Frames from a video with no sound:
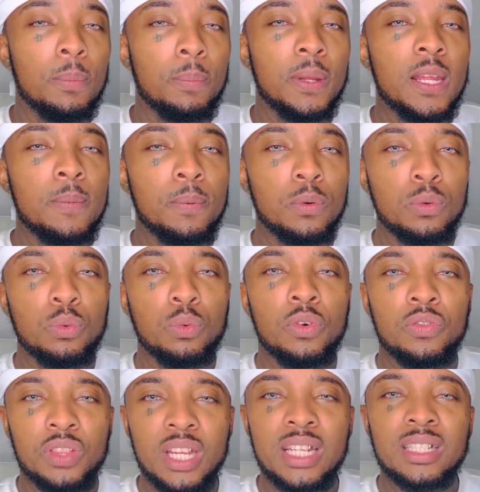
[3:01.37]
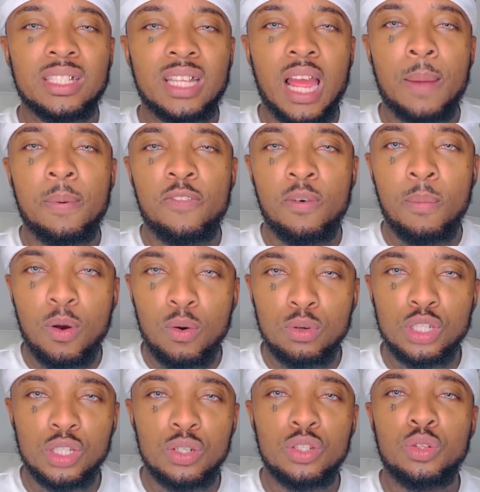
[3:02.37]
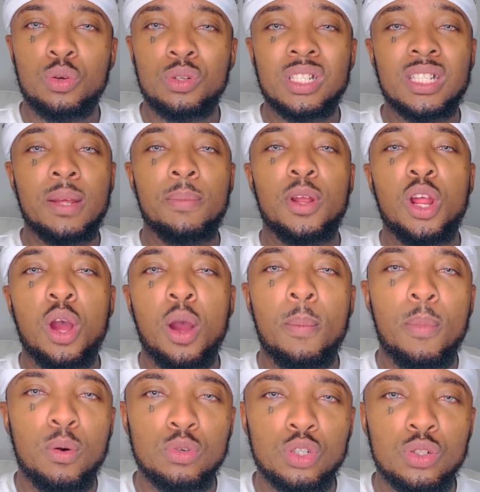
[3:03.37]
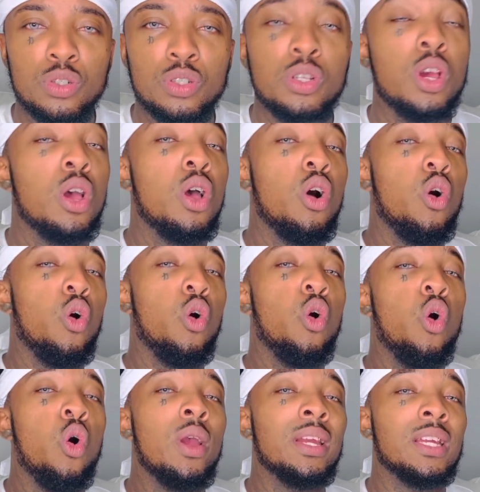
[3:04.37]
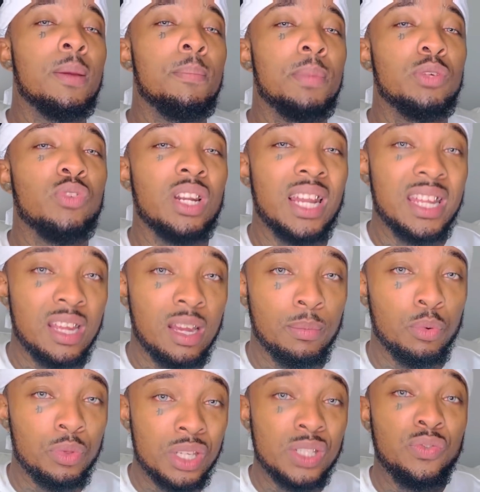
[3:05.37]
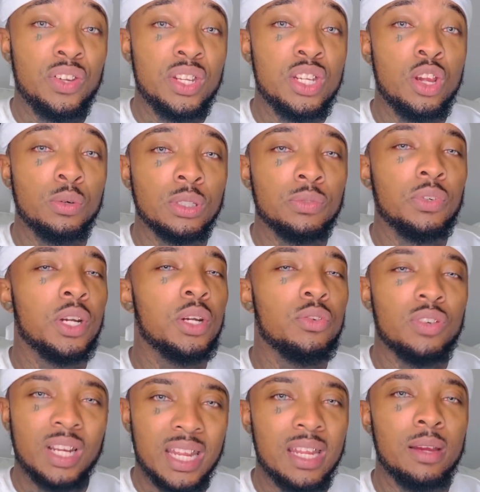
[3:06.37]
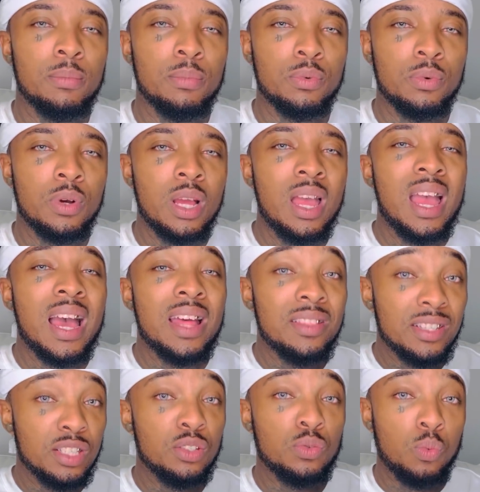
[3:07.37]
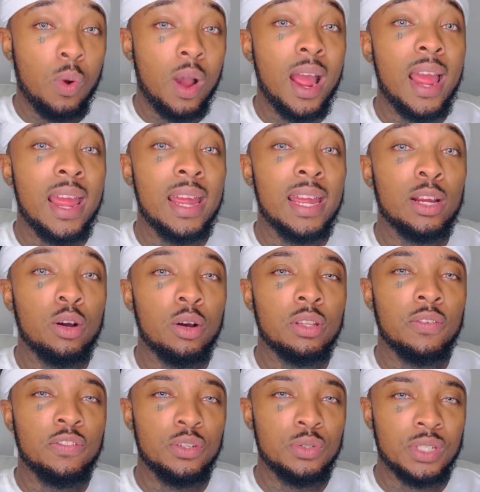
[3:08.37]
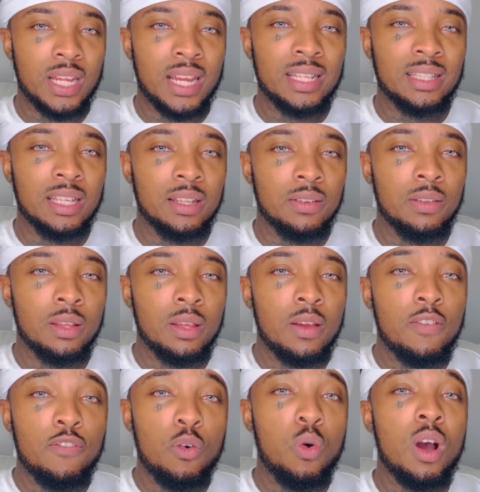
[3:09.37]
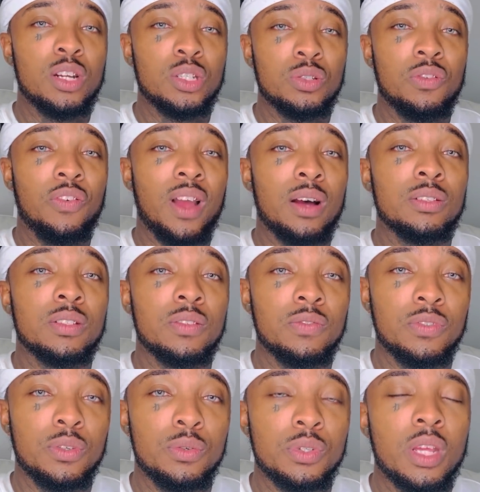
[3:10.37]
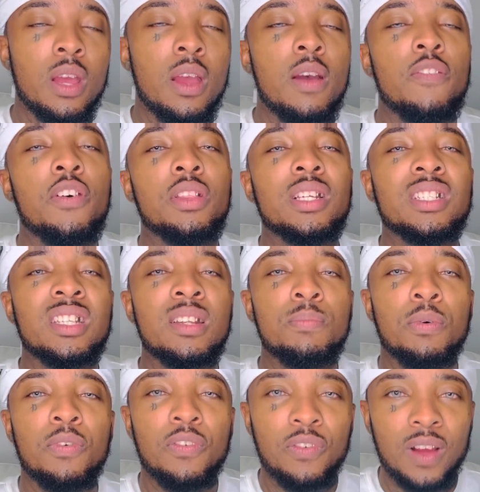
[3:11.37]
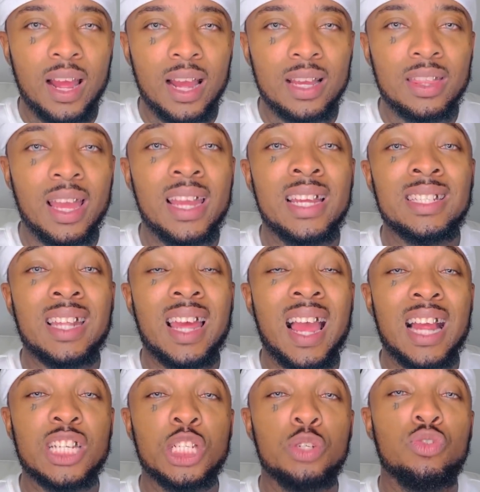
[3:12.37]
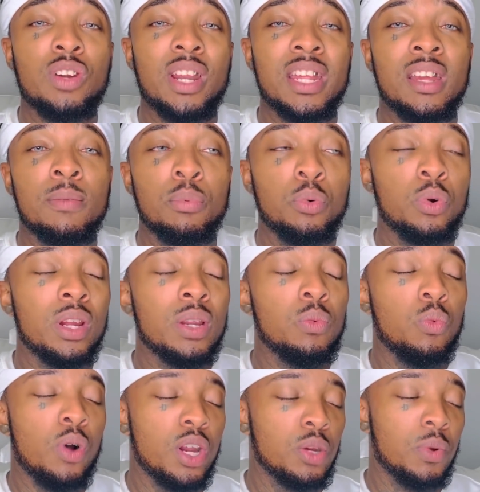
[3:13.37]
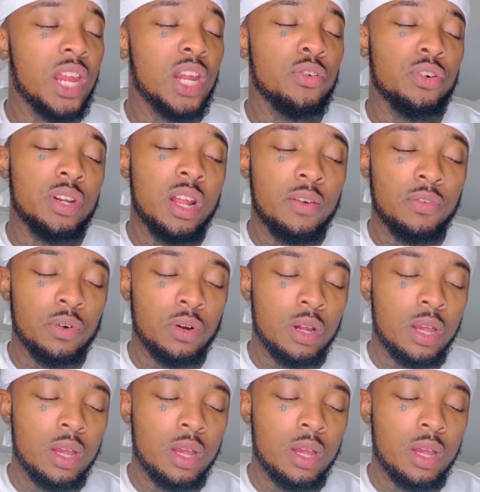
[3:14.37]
people with these type of emotions or similar emotions, or it can be relatable. This video is very relatable, and this is why it got the views that it did. 400,000 views, for the simple fact that it is actually relatable in one way or another.